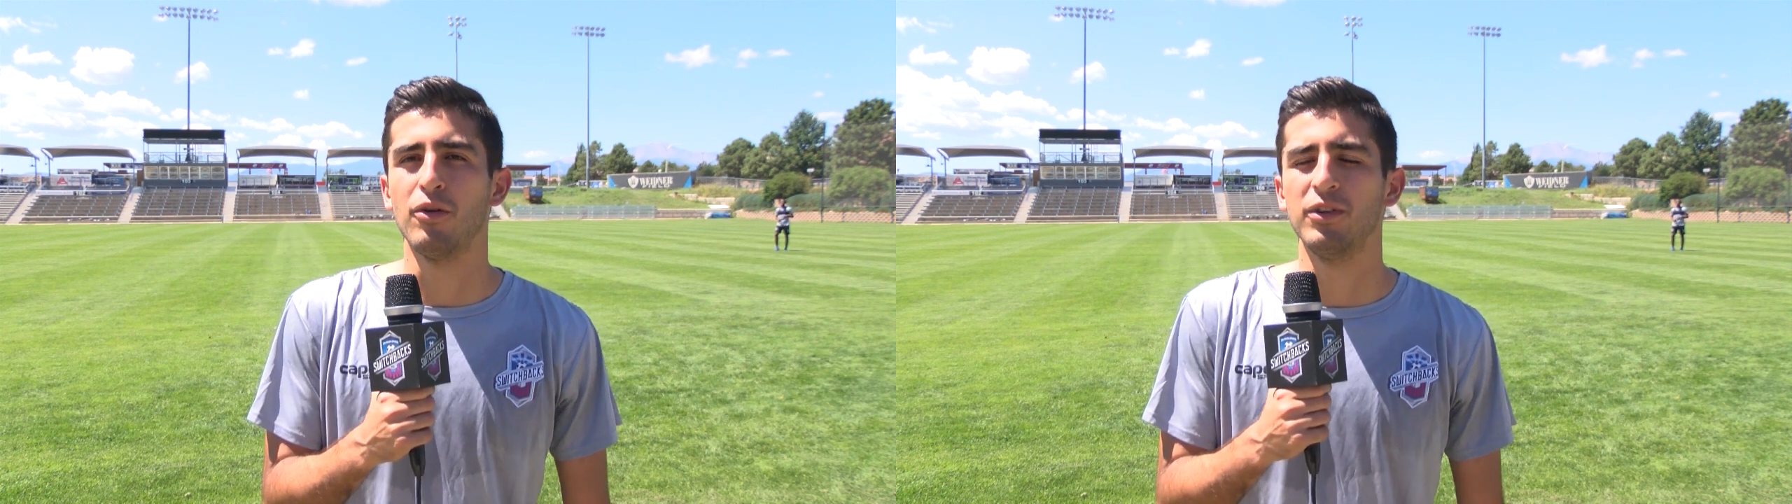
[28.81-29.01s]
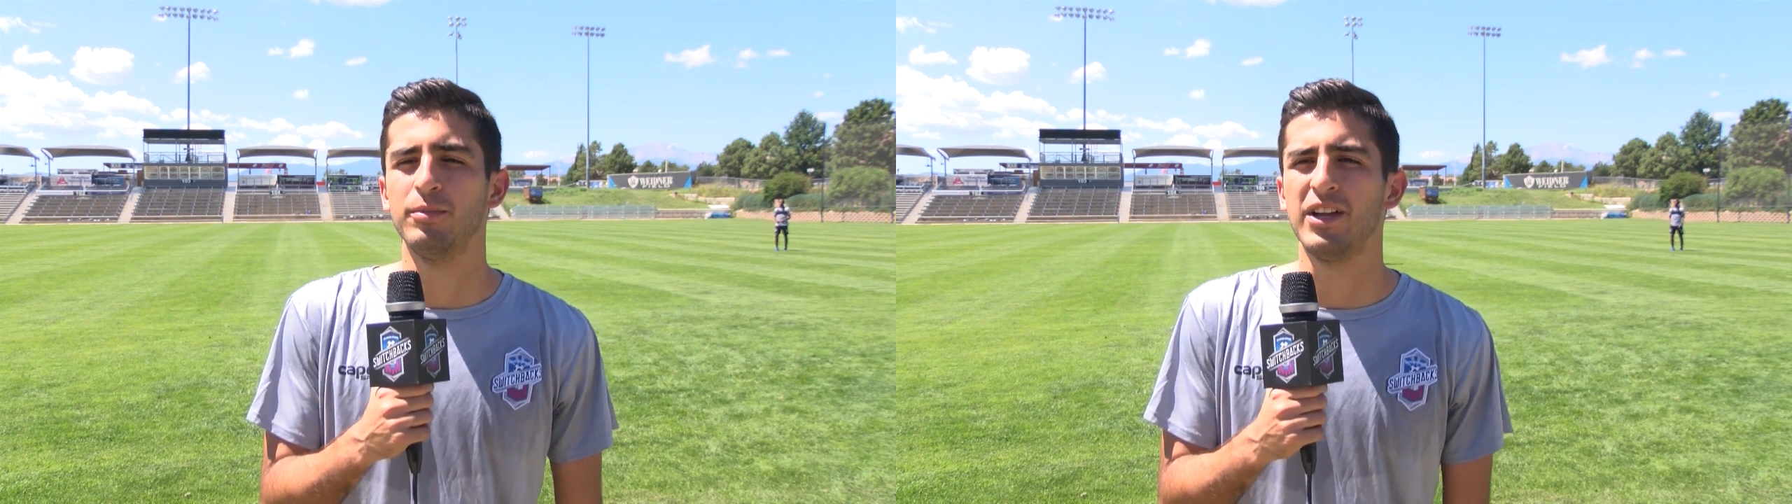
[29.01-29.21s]

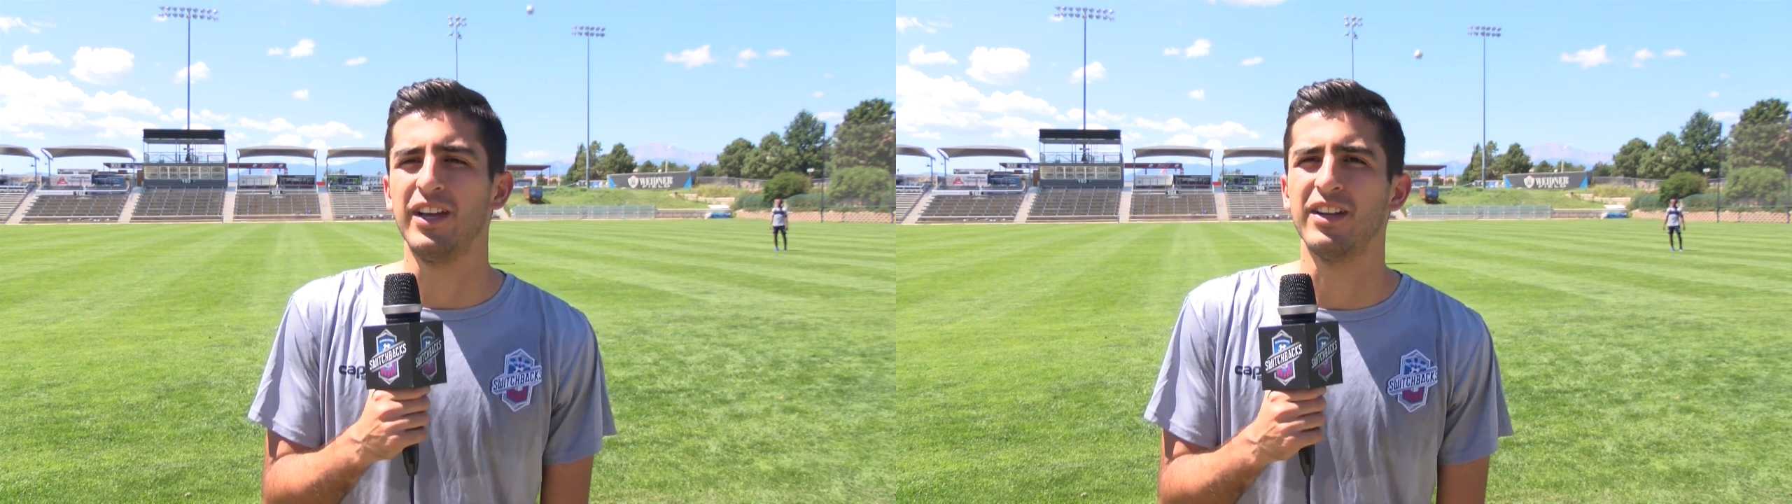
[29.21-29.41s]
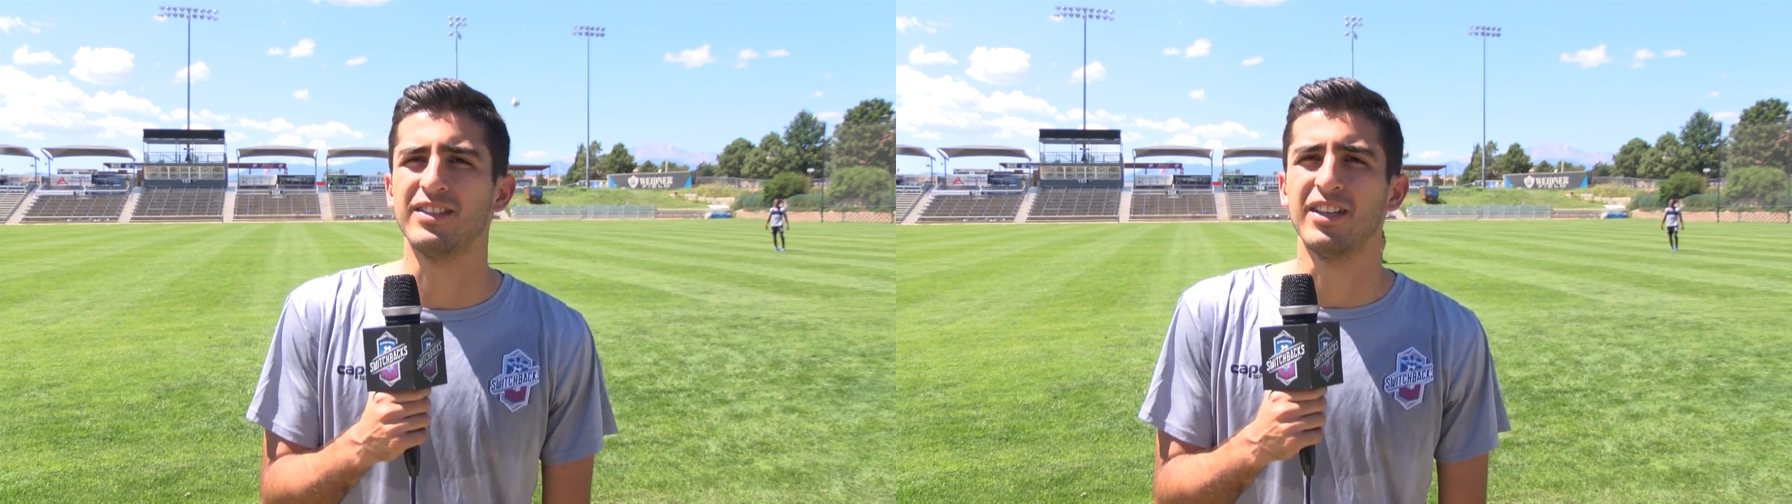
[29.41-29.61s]
always
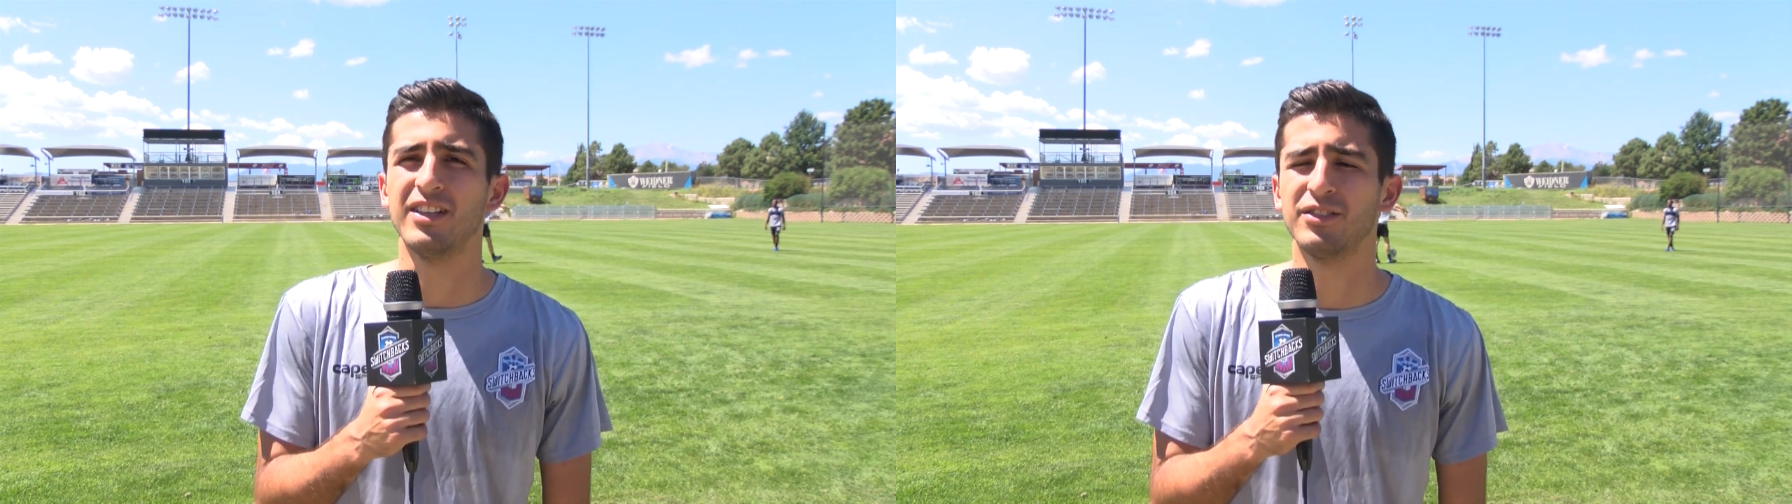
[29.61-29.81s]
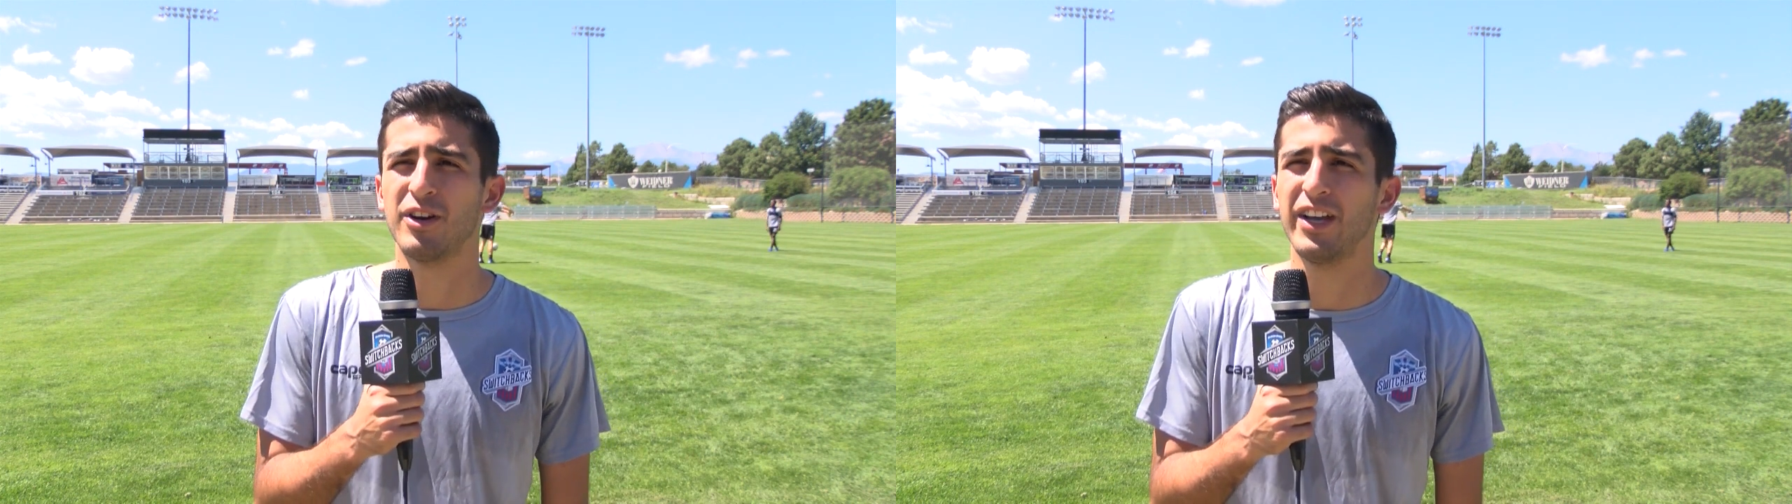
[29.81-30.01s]
playing as a
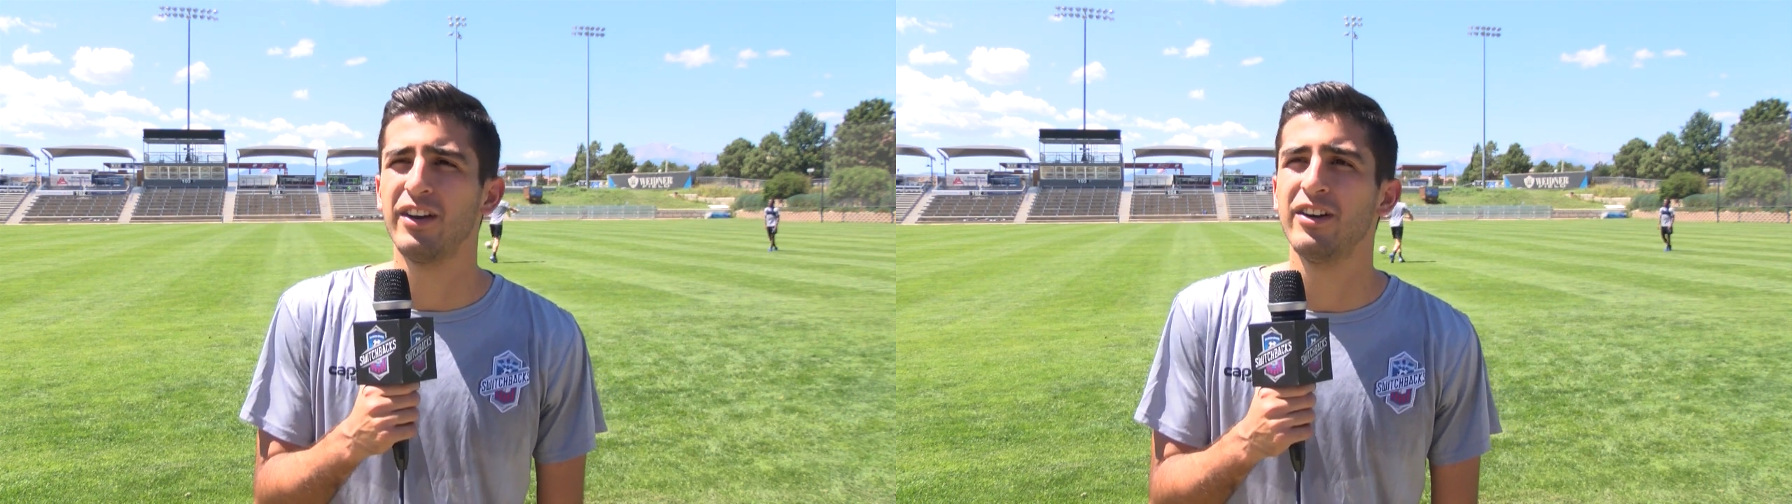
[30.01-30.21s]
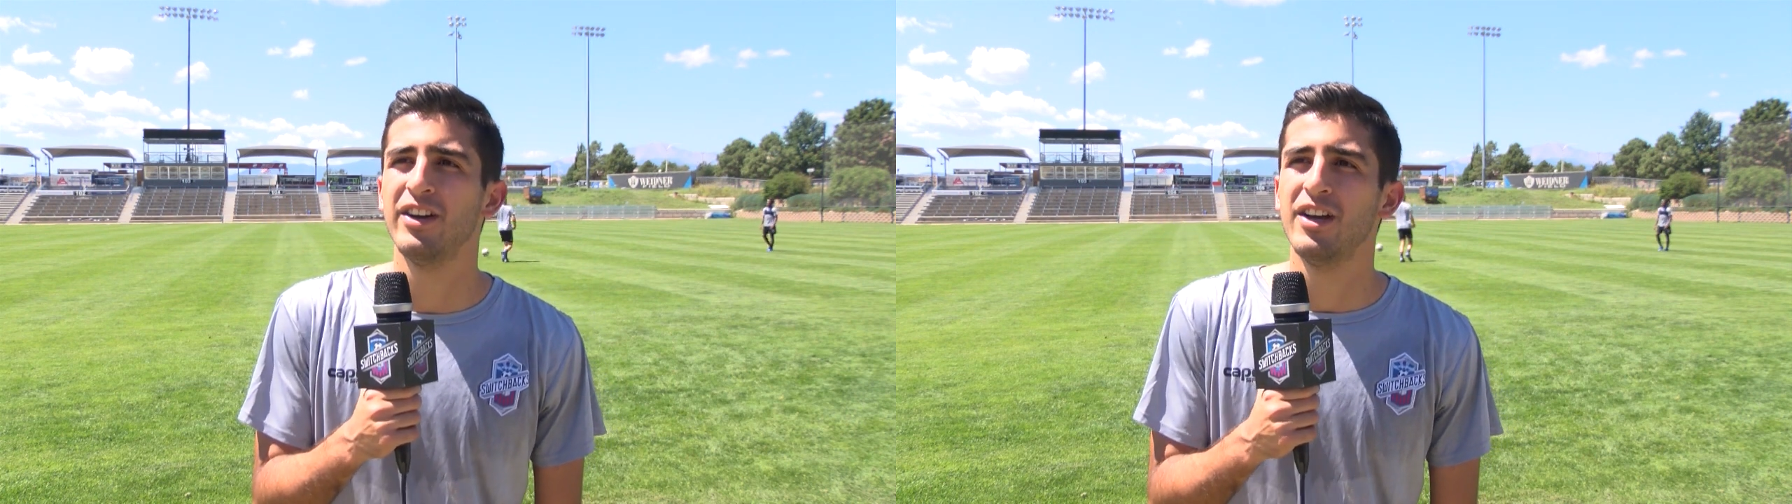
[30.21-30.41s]

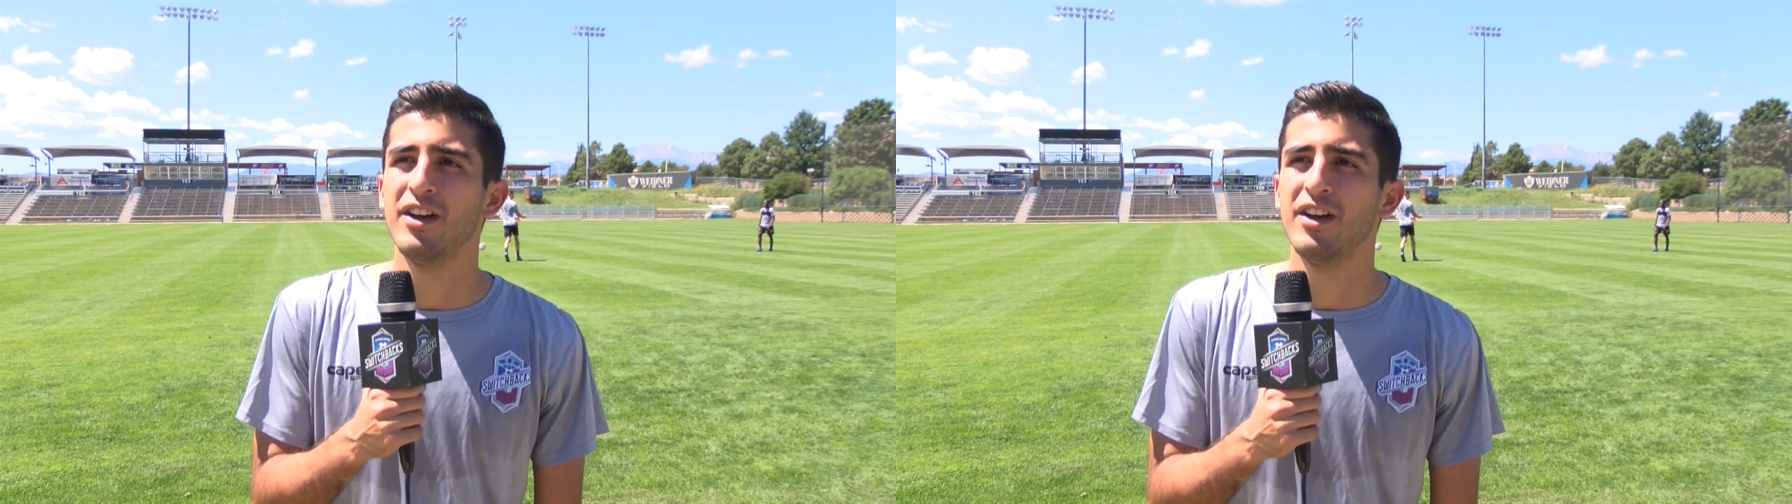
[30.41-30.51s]
striker,